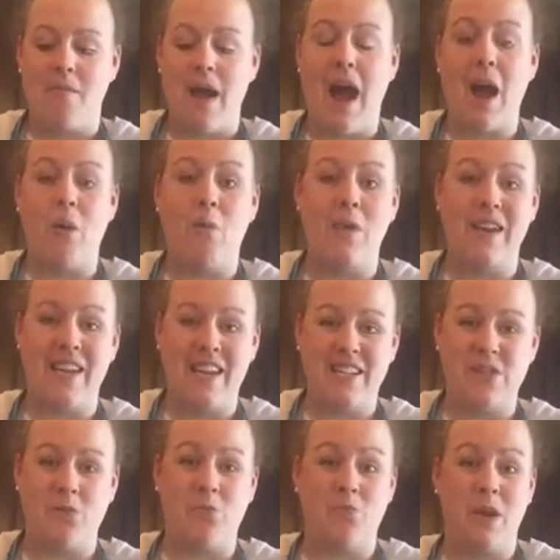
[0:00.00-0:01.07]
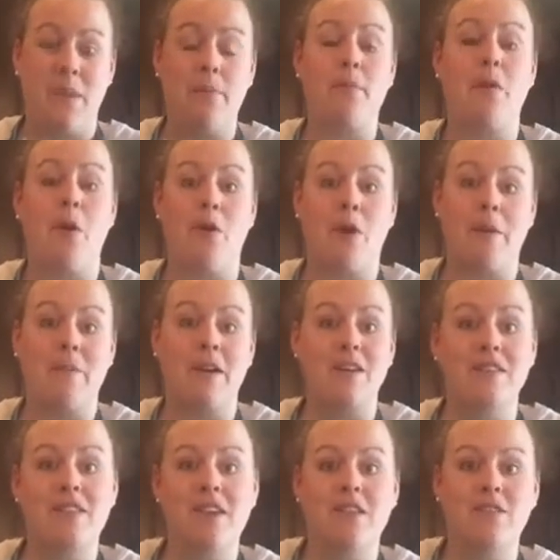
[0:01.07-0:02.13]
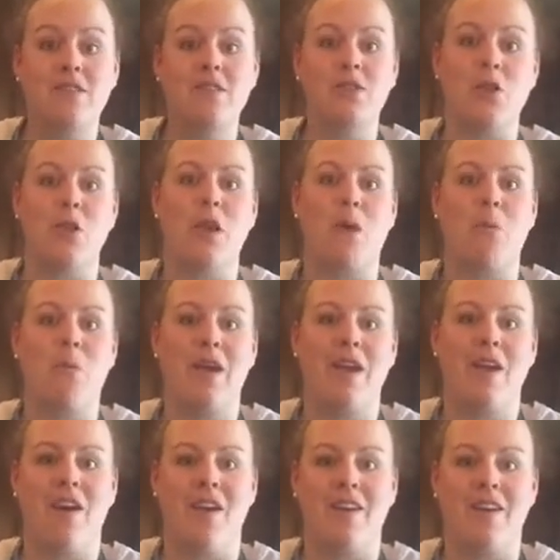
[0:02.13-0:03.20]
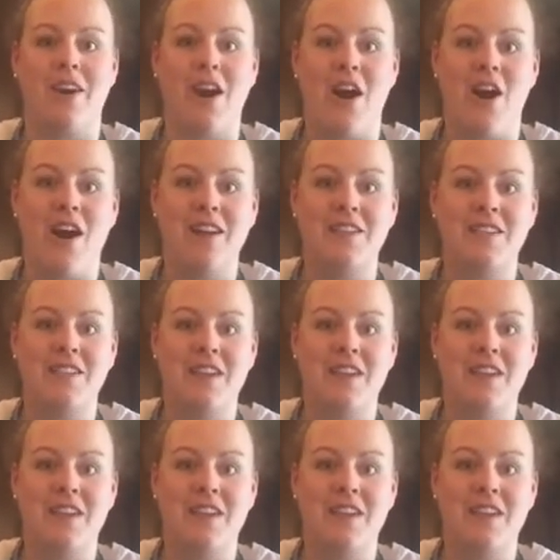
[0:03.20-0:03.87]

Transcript: how we need to reprogram ourselves so that we are not